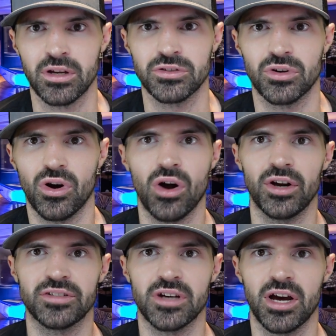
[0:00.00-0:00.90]
So
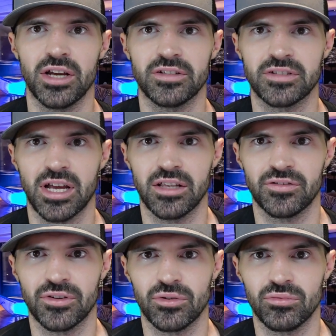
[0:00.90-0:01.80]
RSI stands
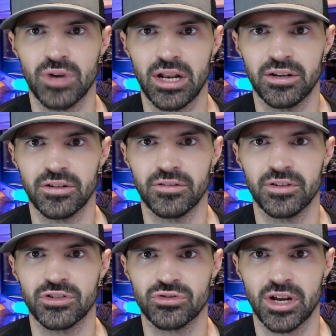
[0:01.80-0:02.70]
for Relative
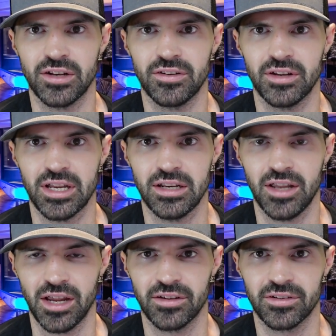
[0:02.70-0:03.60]
Strength
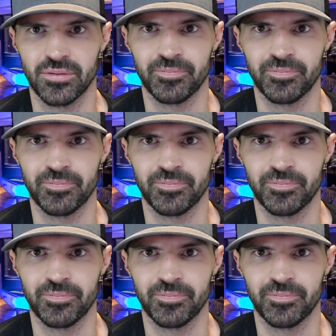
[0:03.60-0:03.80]
Index.